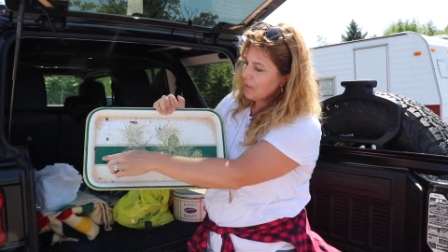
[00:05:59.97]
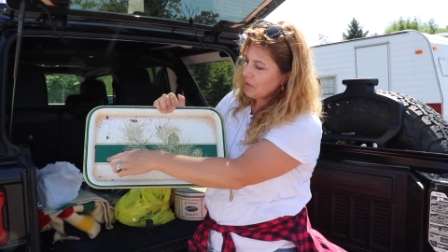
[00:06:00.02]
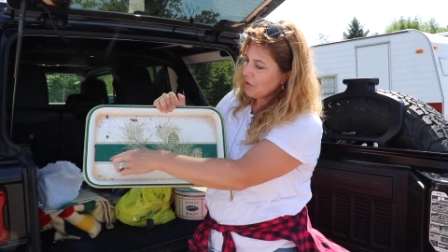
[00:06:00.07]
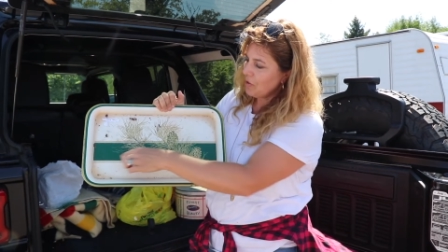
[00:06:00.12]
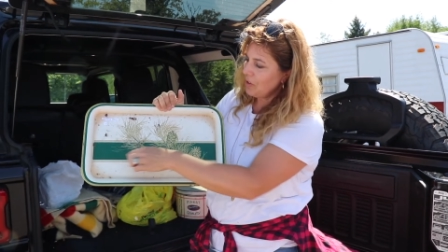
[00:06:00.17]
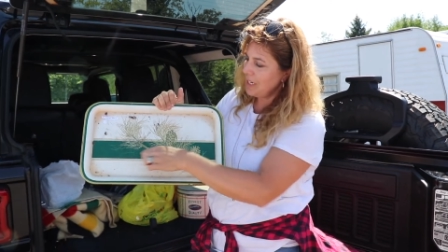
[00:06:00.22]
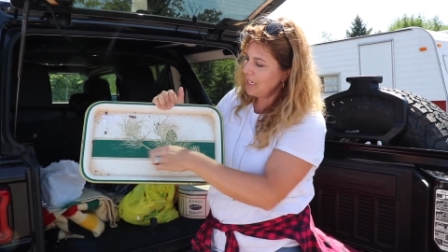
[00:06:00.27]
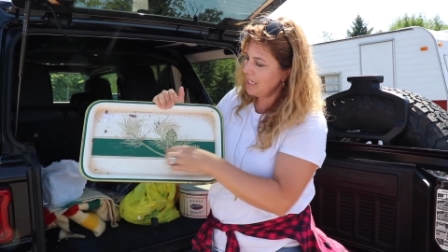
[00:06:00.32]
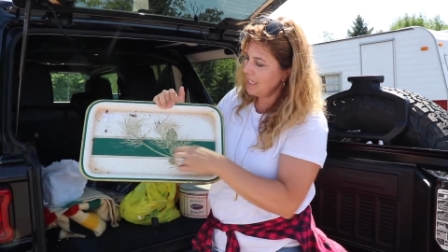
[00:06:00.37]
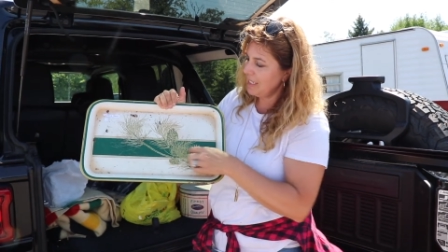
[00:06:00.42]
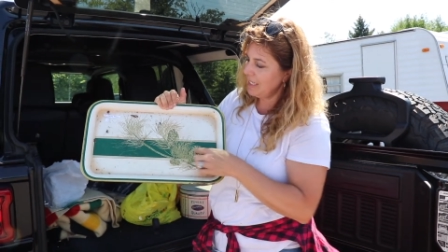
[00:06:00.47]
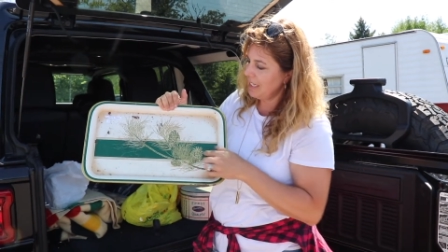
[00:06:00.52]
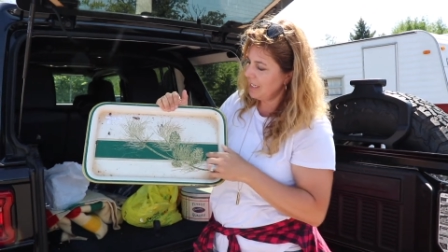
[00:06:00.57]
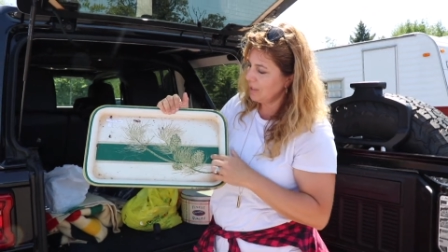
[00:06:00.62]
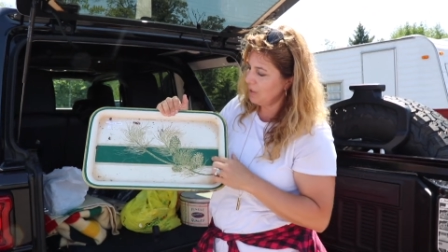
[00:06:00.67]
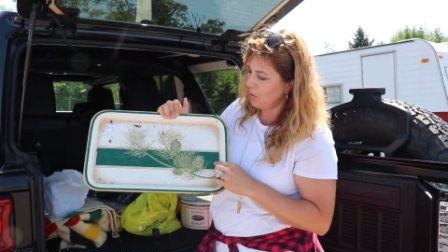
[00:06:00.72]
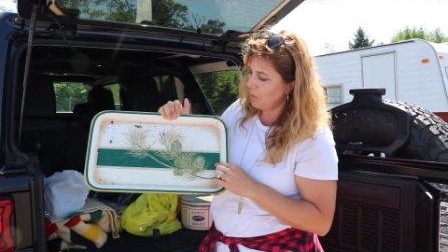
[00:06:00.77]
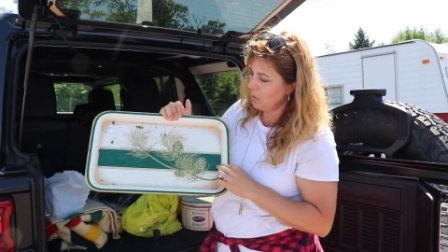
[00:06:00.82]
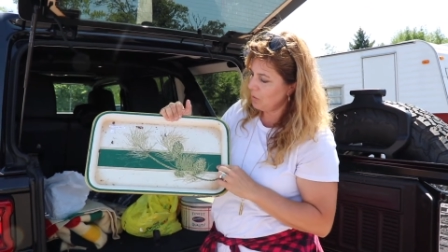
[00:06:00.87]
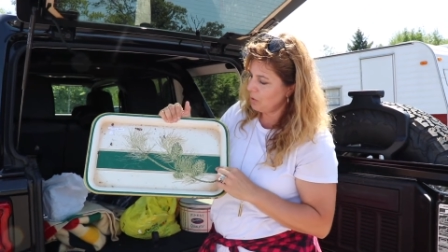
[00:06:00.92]
green
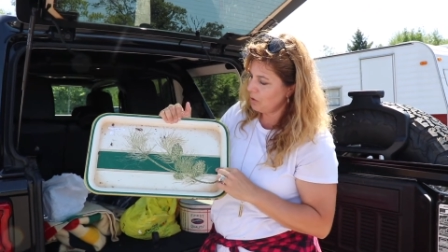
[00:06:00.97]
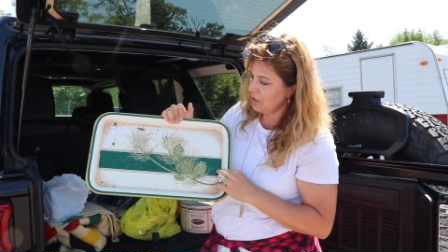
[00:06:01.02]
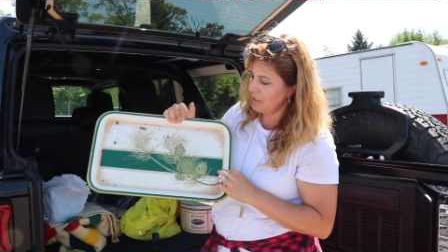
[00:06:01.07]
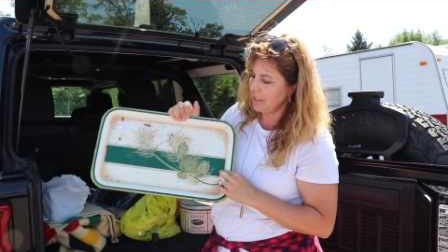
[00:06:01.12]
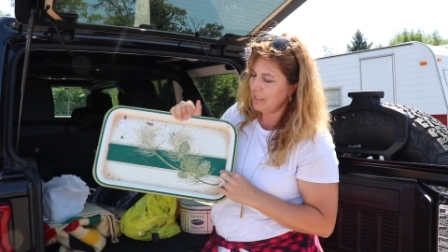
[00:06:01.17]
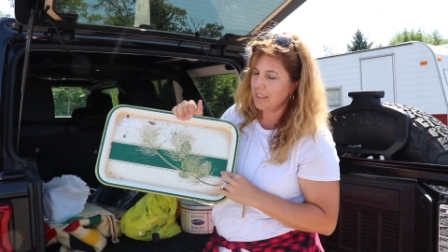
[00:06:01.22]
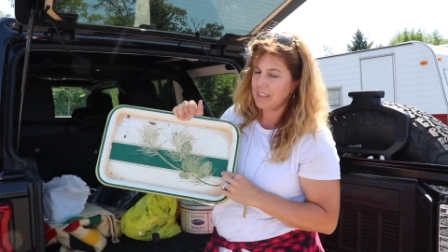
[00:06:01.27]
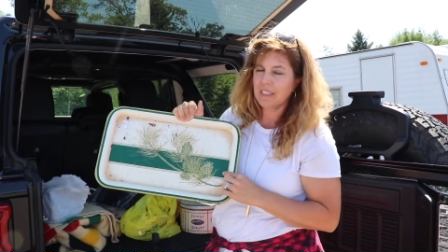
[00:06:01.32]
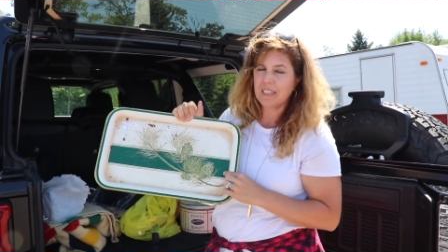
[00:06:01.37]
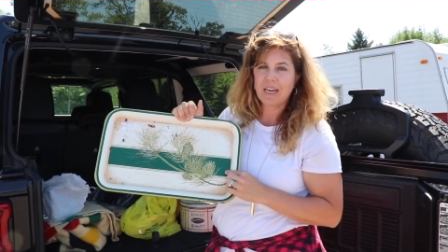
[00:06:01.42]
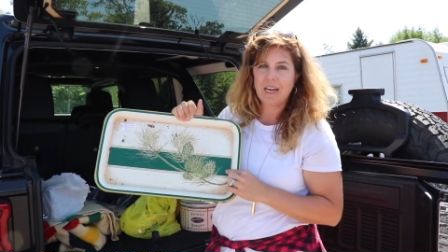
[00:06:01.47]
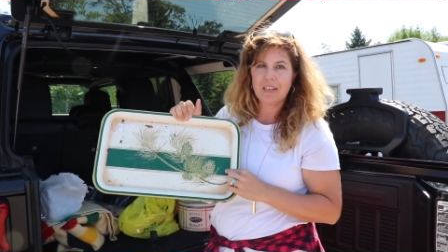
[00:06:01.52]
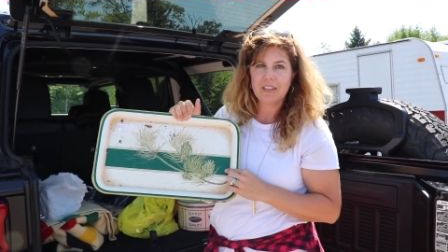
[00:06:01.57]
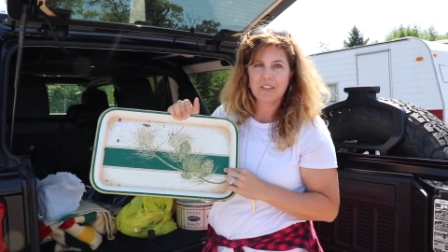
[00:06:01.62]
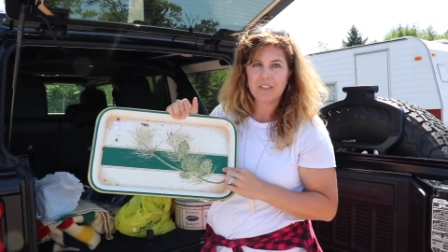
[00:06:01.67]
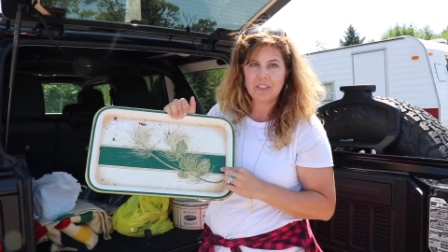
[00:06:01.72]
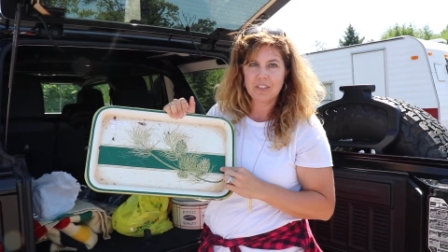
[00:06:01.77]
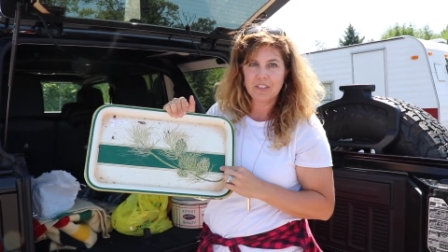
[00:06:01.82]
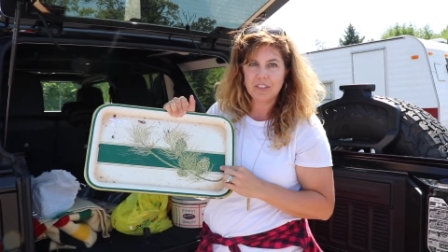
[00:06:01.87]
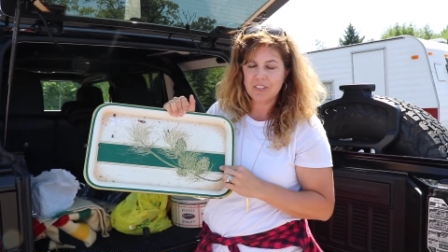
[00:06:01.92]
and gold
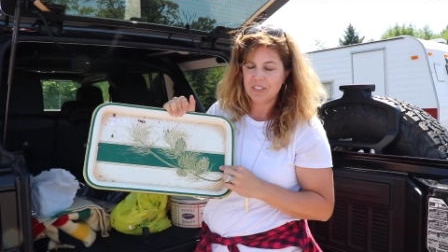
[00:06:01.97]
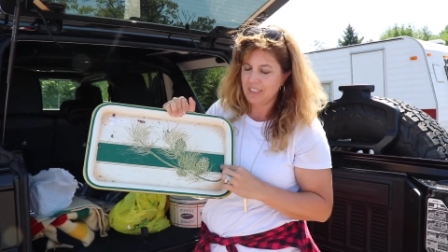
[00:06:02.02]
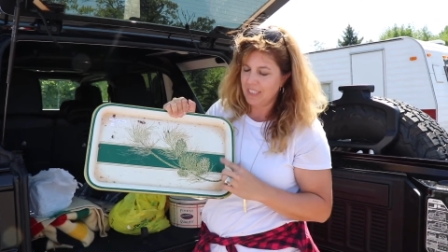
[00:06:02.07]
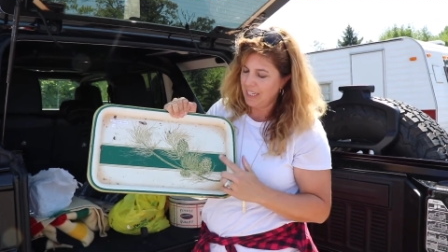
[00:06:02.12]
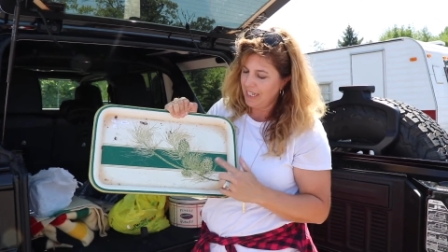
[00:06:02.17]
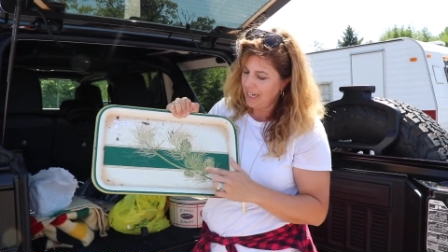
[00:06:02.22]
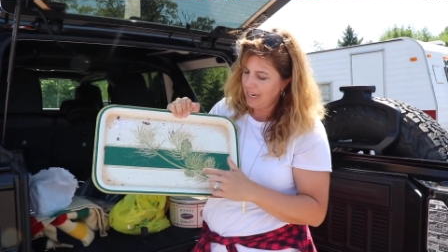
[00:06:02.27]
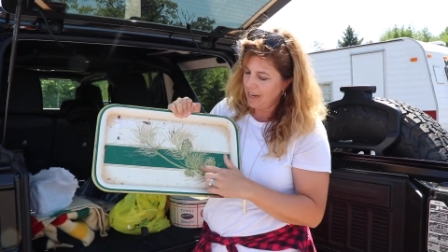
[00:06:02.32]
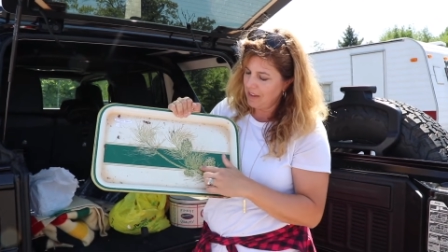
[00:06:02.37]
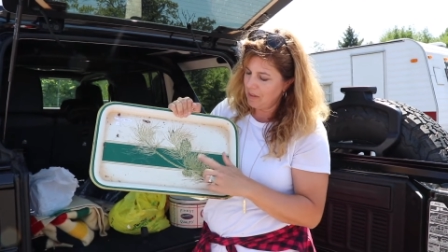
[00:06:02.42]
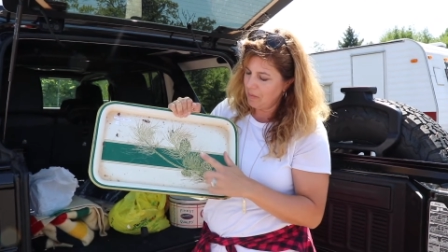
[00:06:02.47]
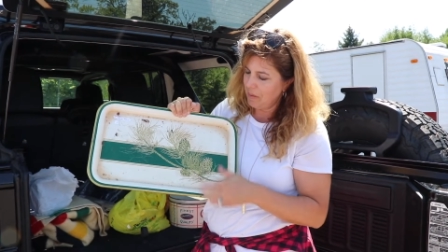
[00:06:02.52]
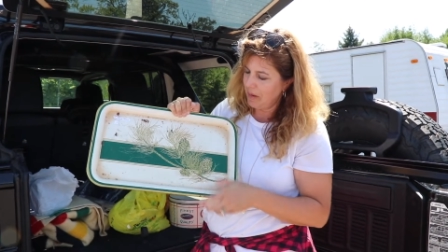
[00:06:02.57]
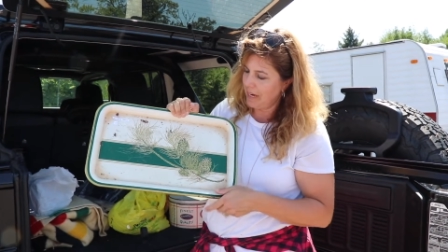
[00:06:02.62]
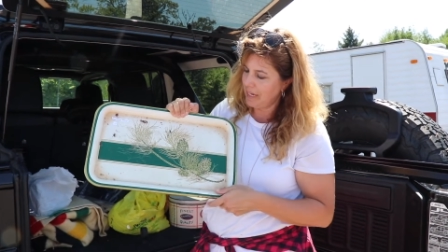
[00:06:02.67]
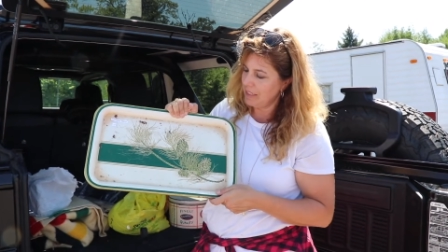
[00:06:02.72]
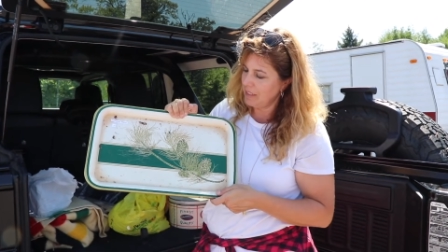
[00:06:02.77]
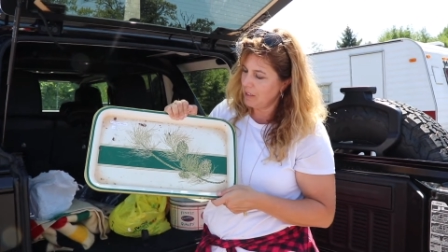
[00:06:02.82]
colors and the pine